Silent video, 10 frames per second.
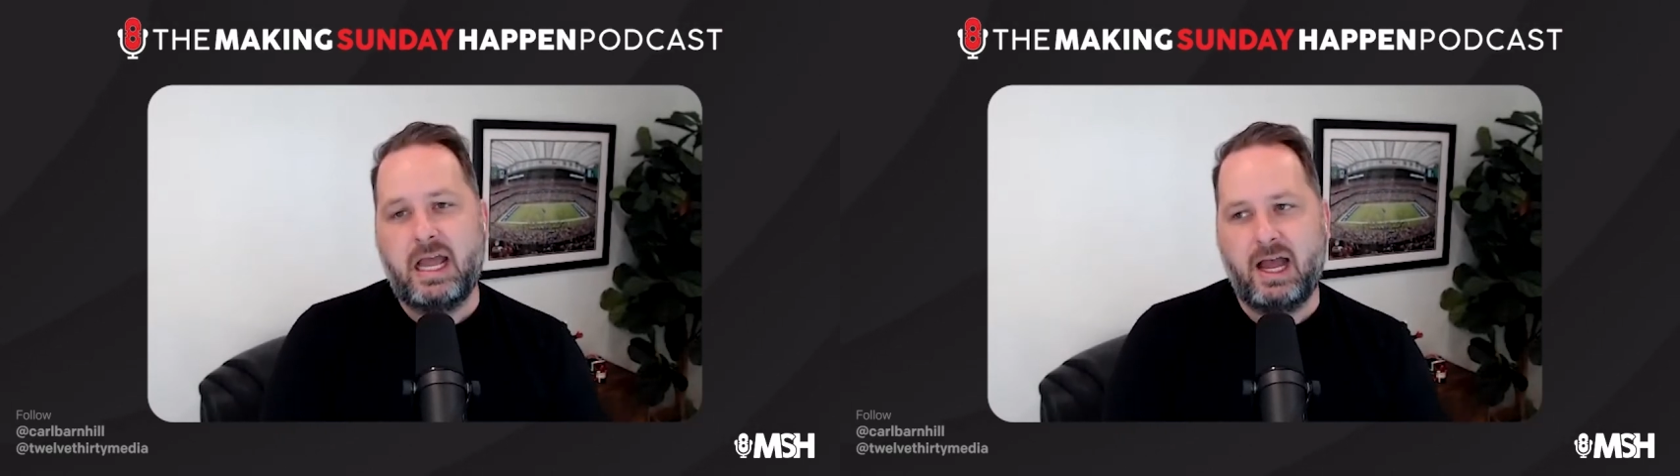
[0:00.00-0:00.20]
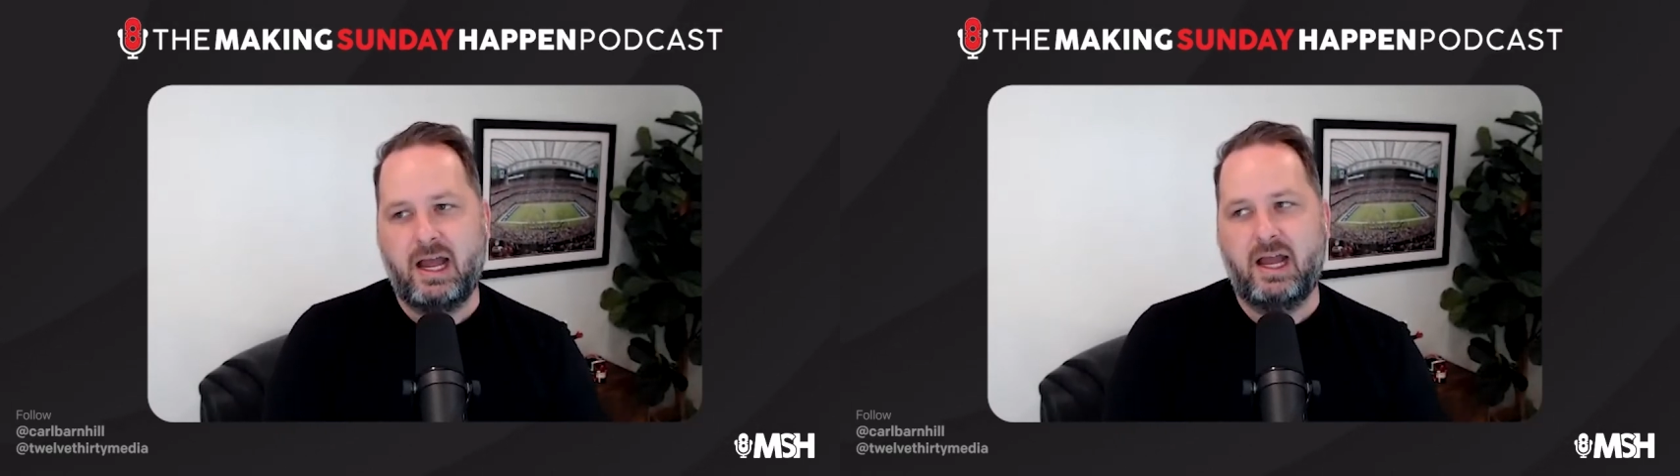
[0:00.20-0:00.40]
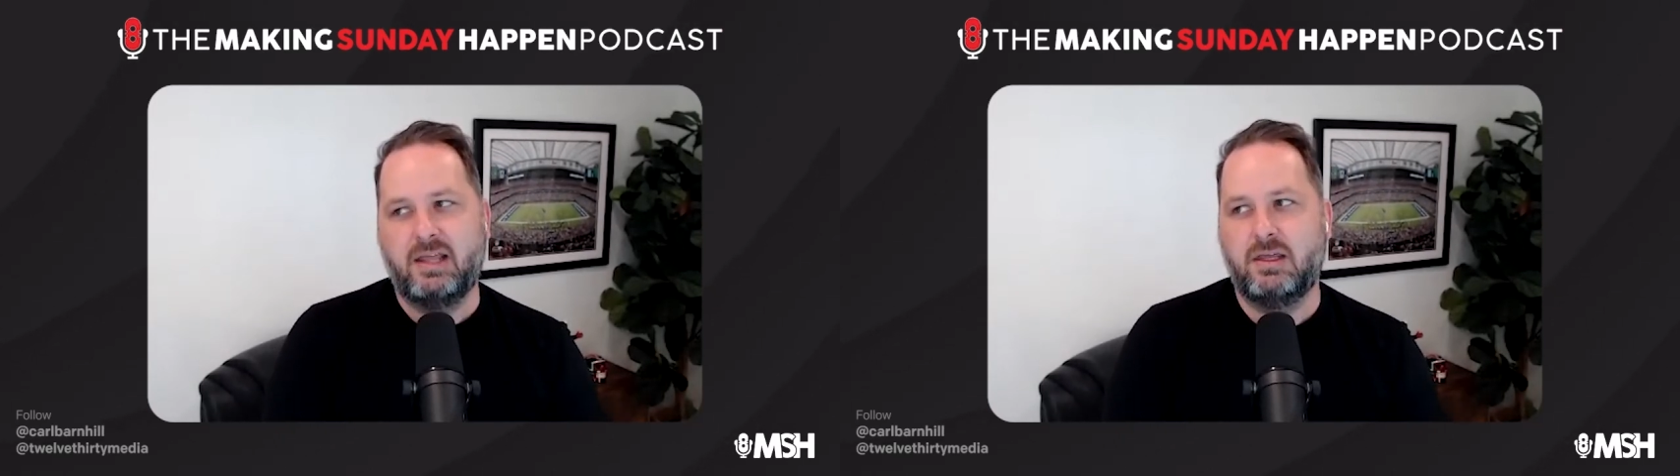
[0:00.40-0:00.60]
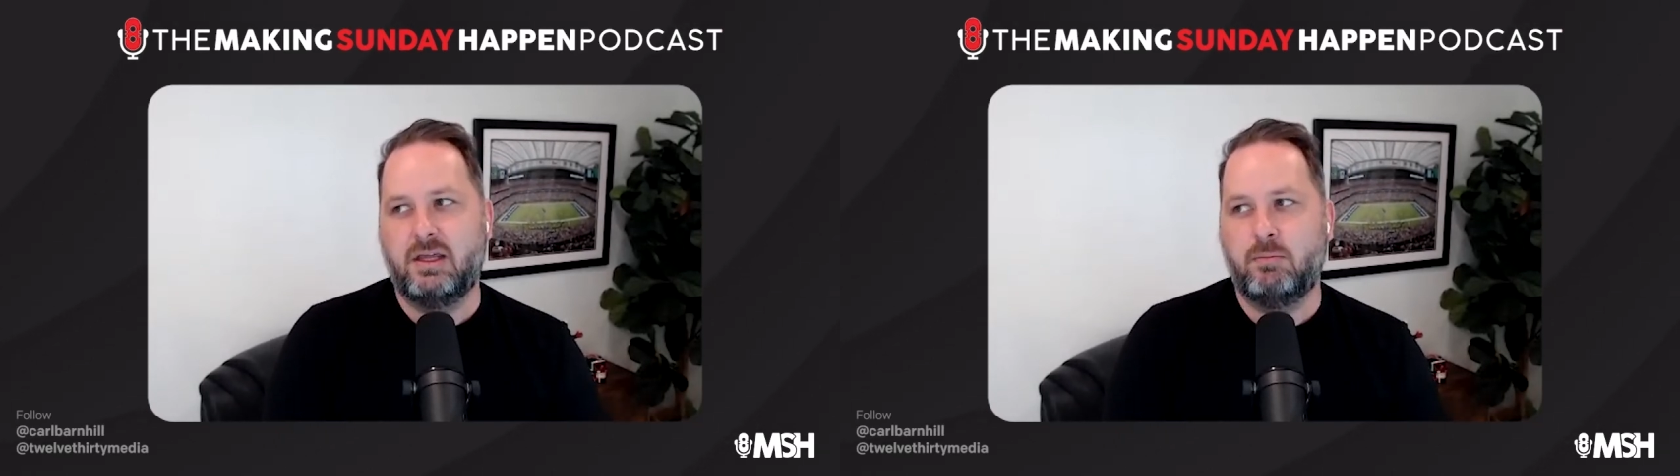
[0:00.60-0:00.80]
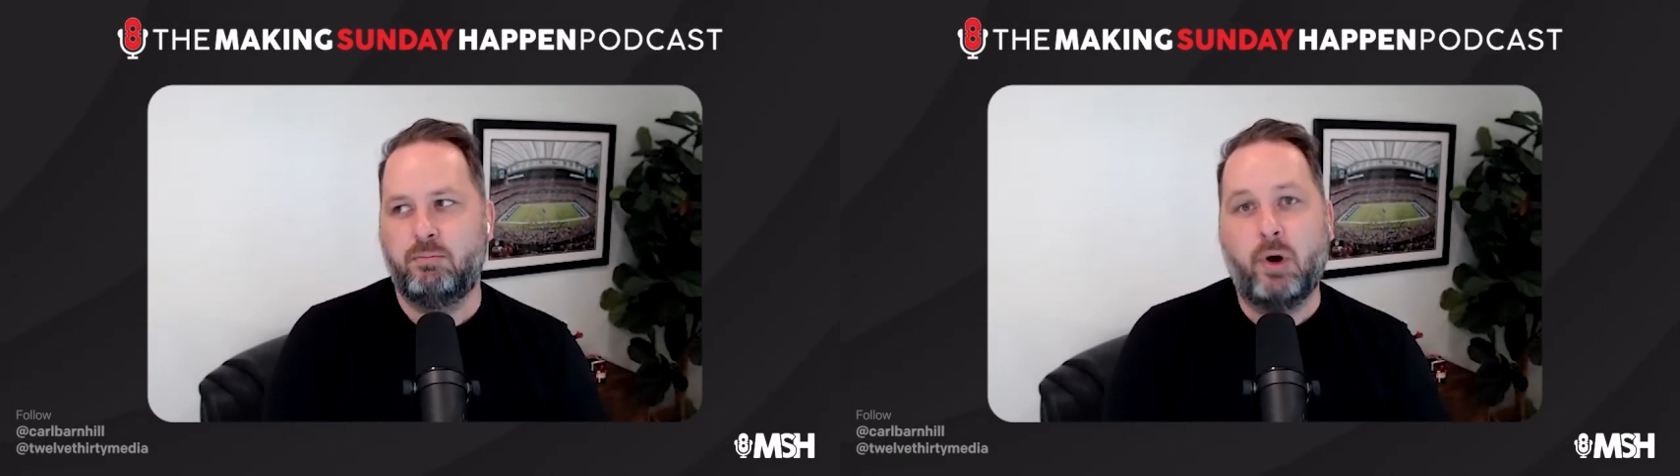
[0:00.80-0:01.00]
I
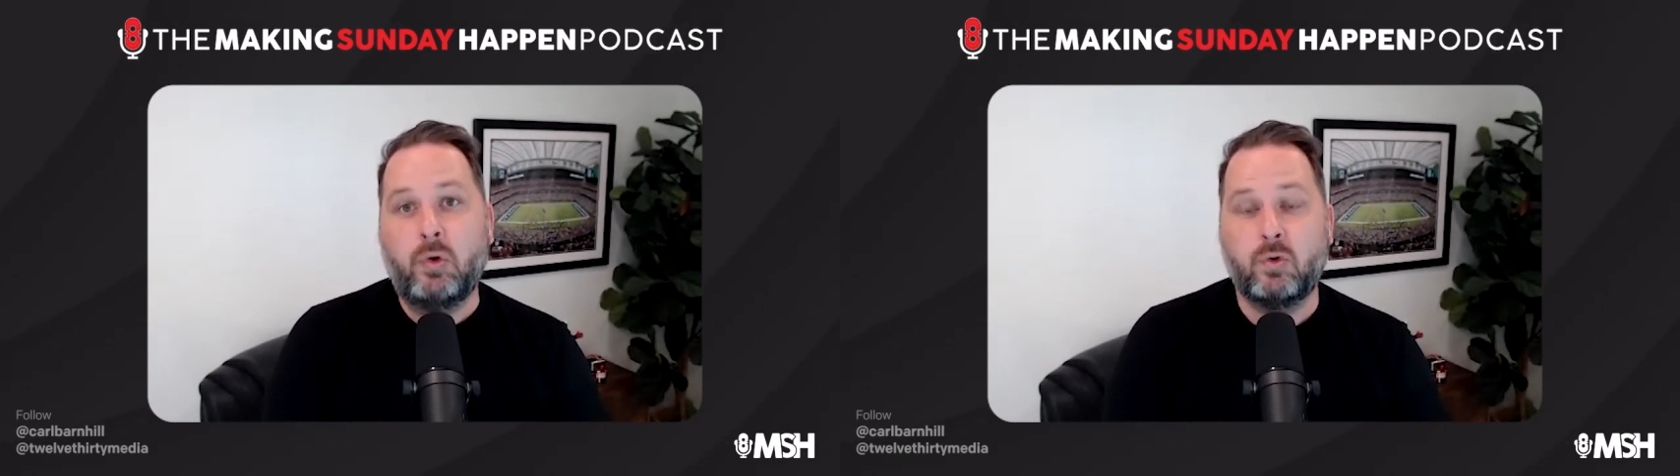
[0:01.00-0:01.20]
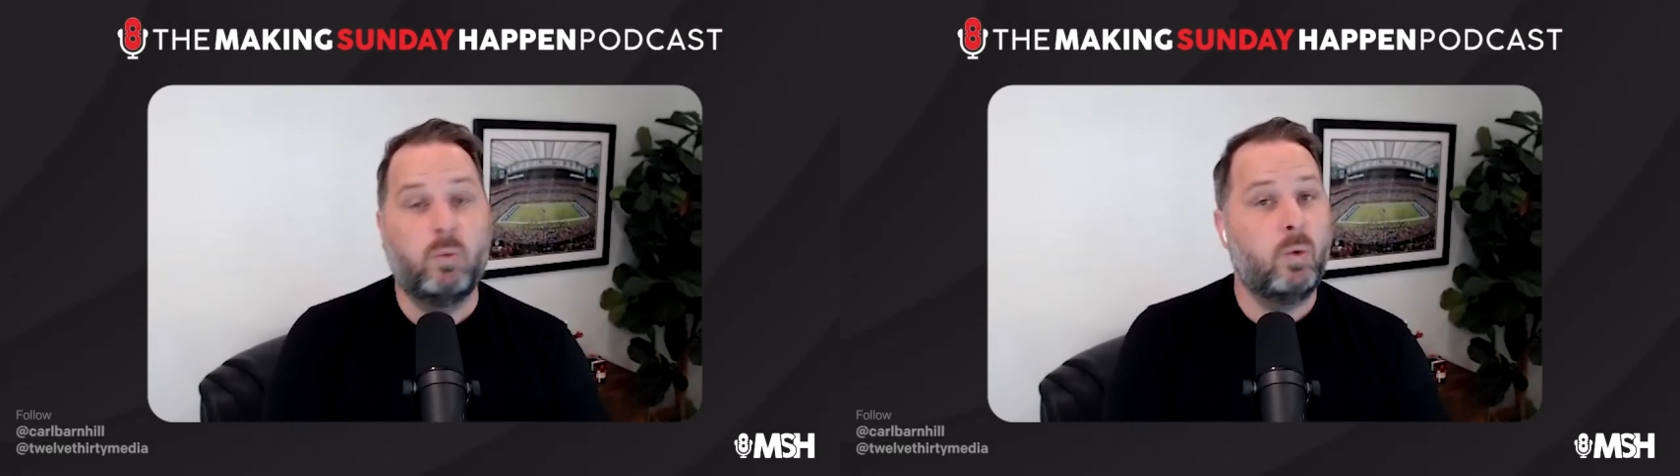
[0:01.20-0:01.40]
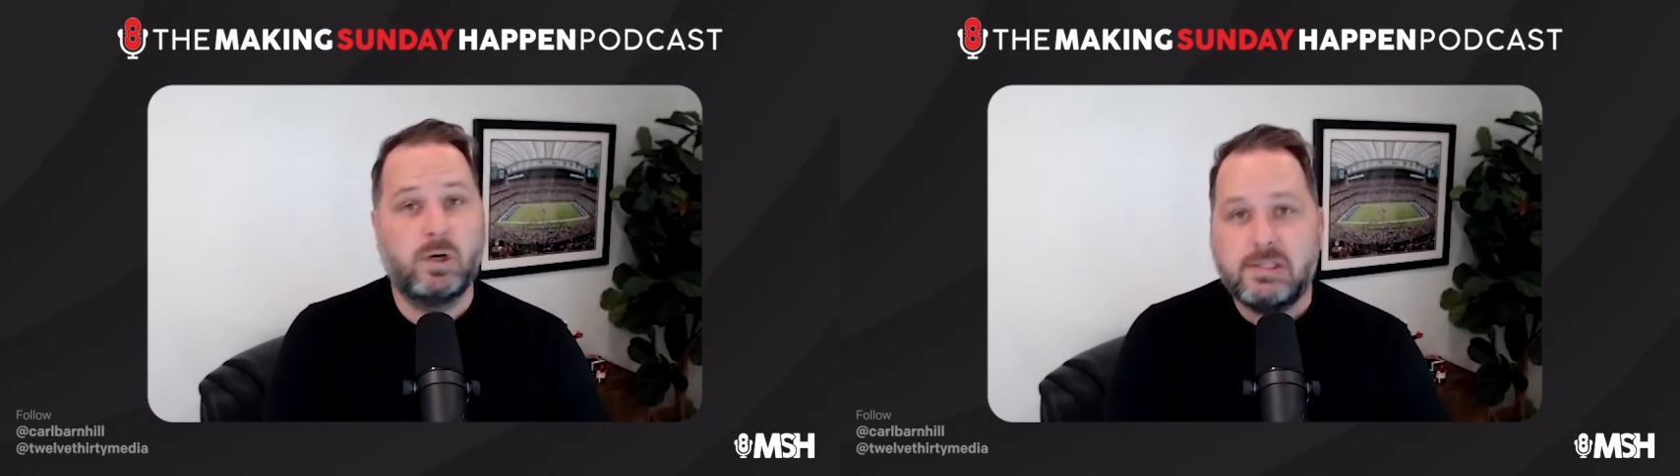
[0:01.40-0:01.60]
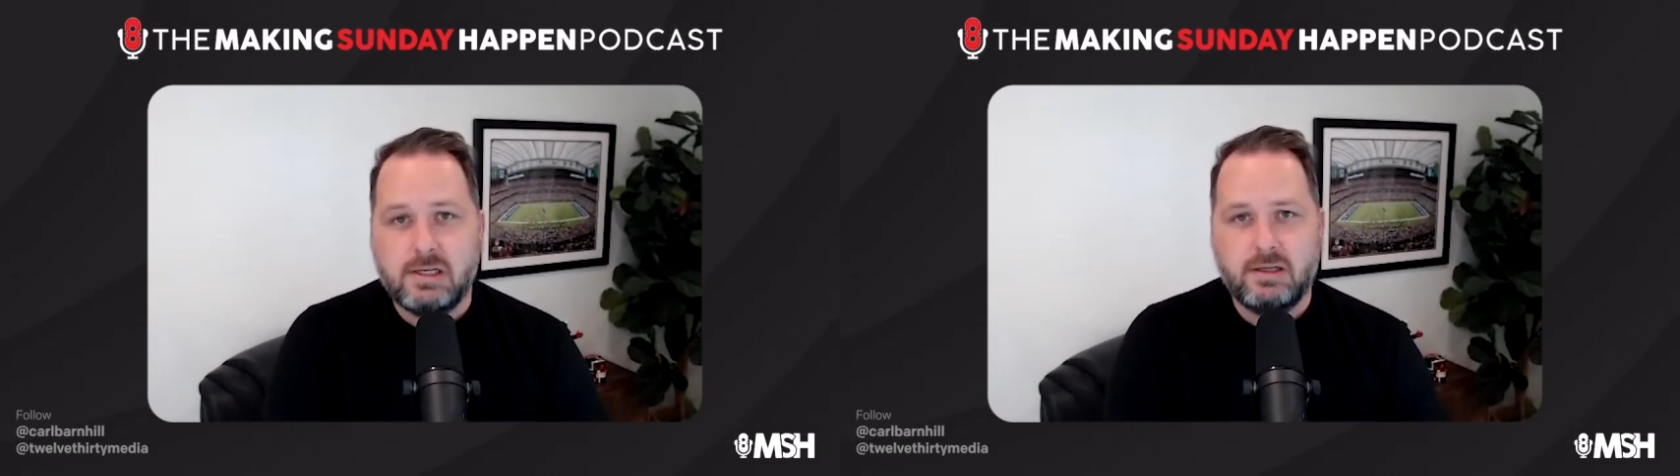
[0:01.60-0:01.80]
think both are warranted